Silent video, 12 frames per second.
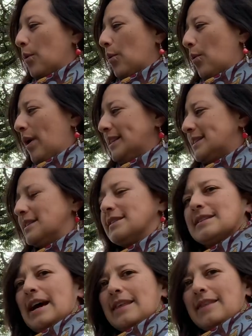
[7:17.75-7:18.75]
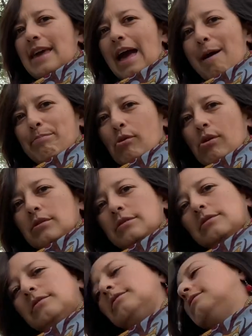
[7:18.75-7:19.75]
What's inside the apple?
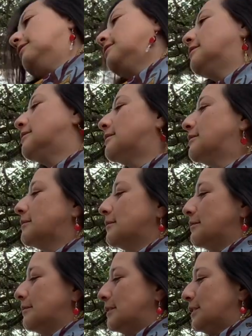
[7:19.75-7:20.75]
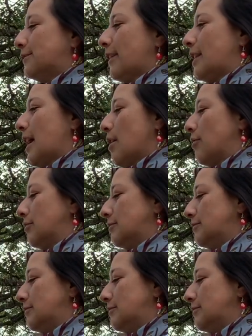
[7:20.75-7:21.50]
Let's find out.